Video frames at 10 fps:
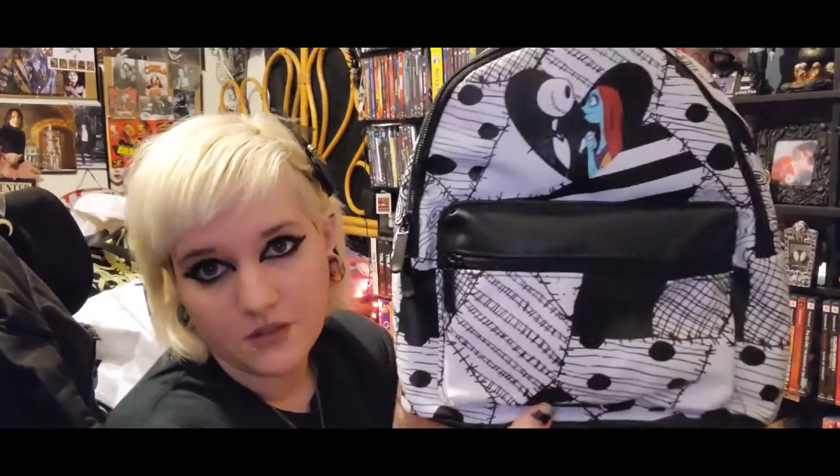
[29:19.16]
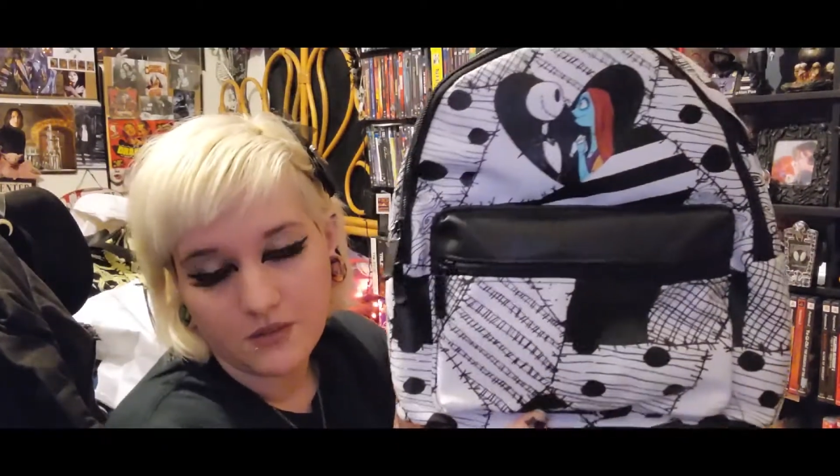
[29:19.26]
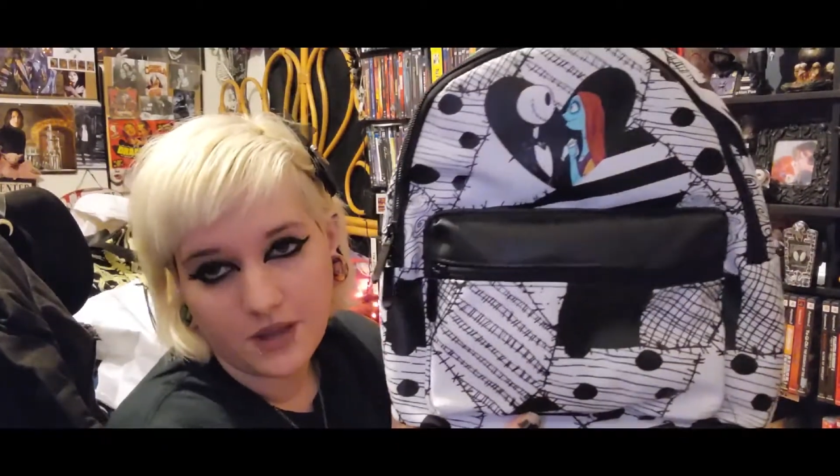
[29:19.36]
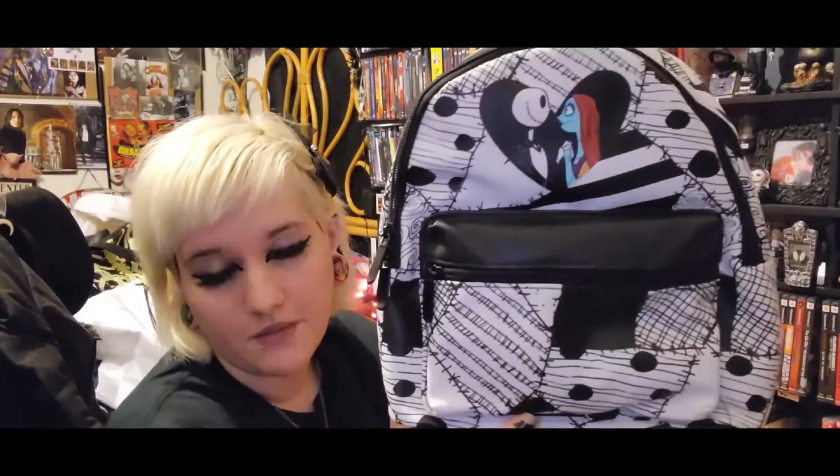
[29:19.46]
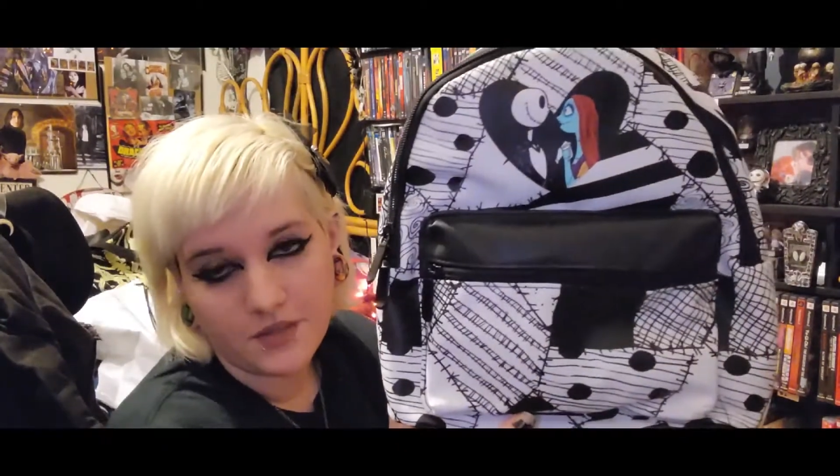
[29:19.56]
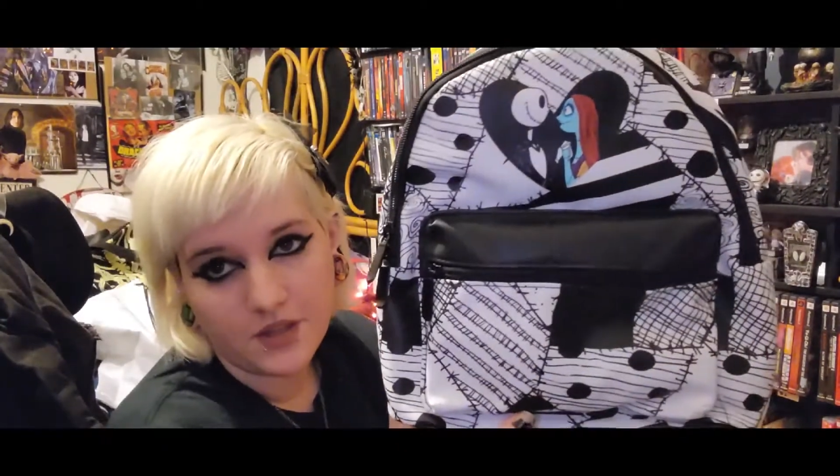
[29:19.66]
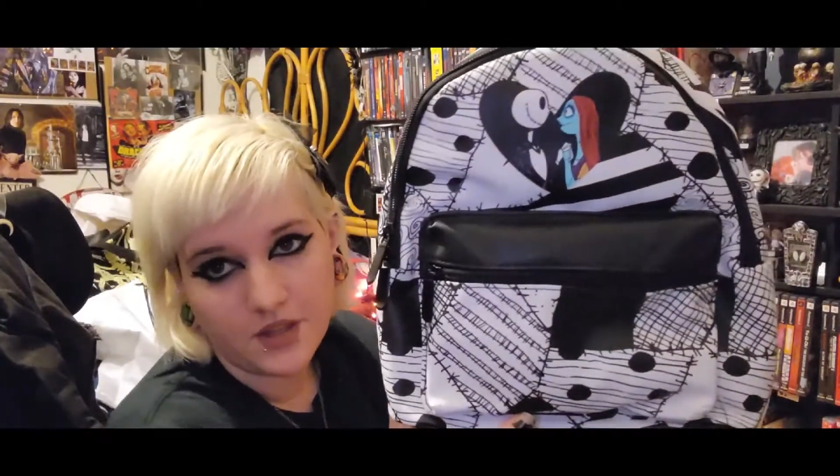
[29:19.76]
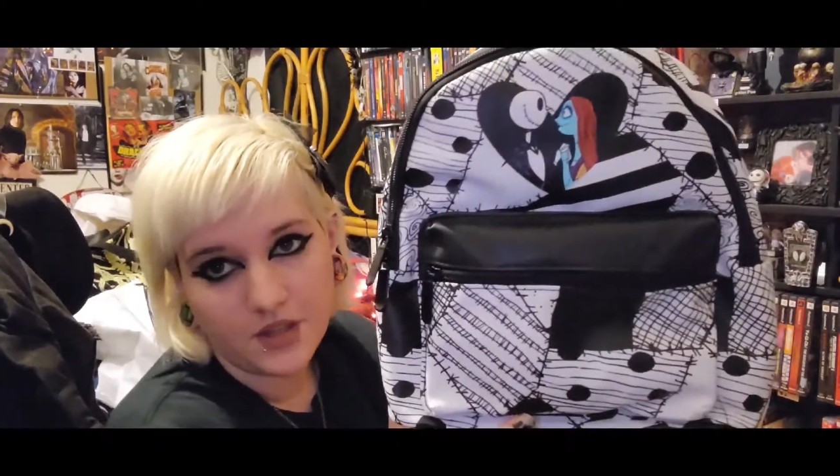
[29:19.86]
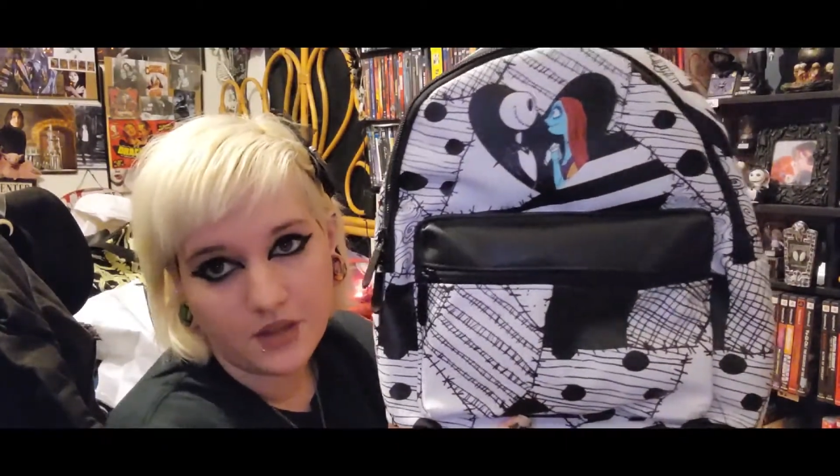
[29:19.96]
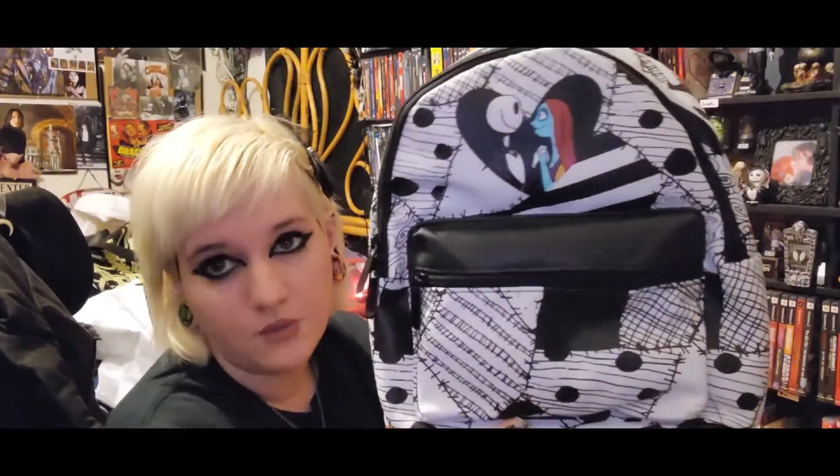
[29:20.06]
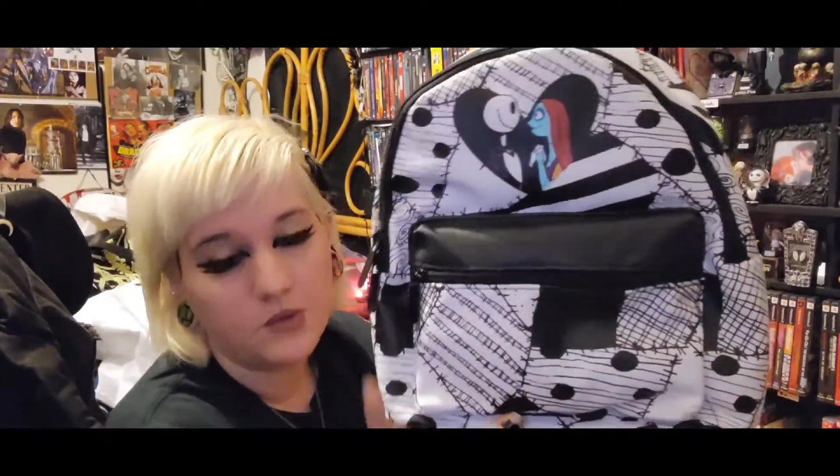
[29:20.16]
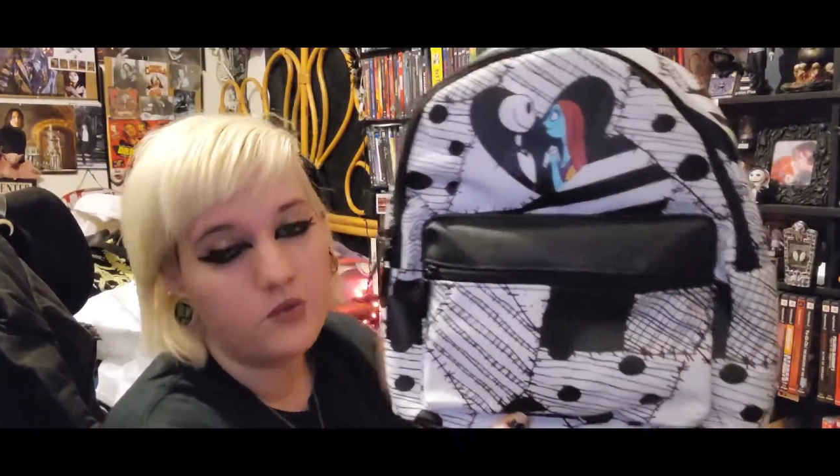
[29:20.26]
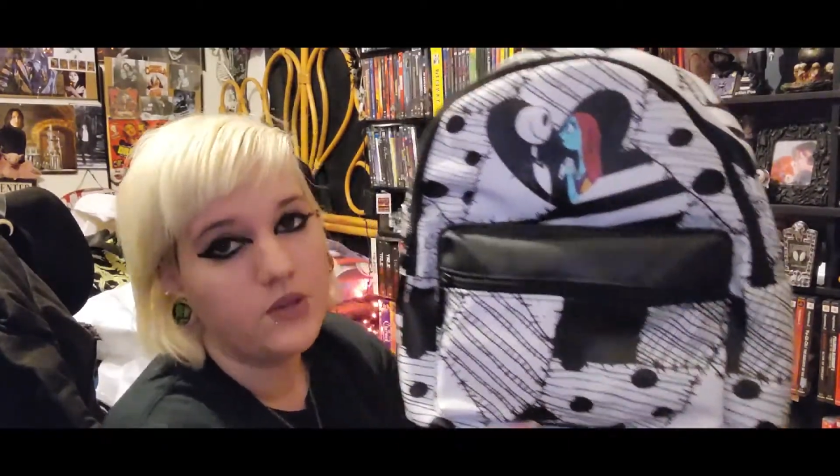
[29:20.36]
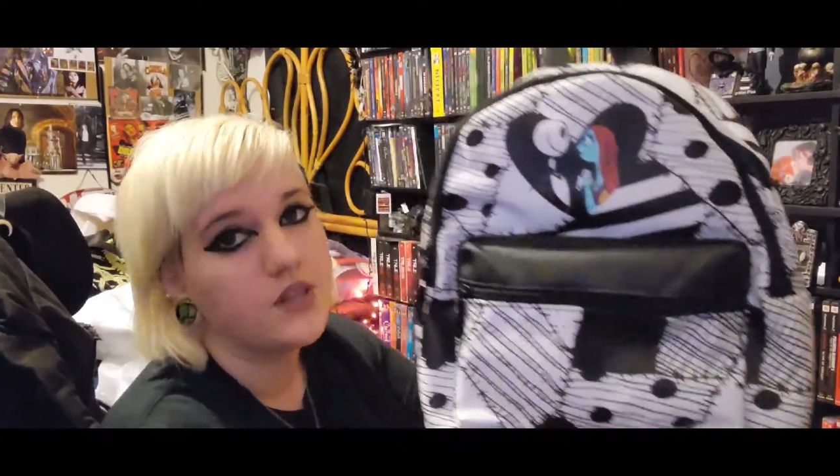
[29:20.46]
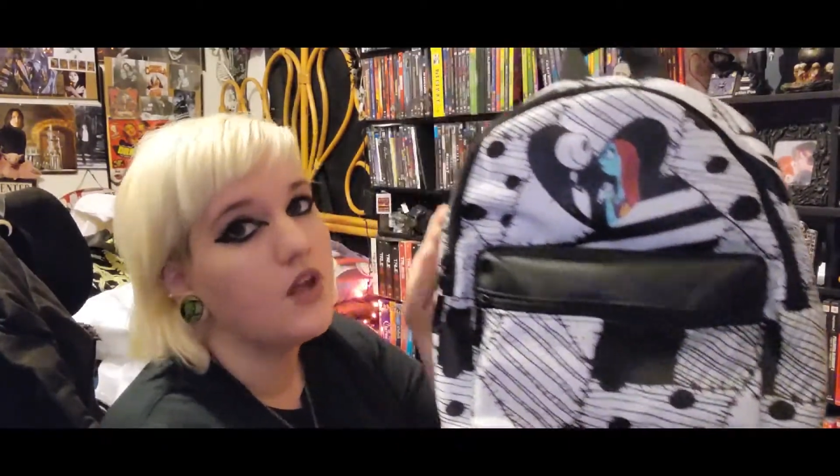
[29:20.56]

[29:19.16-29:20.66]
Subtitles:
we have this, which was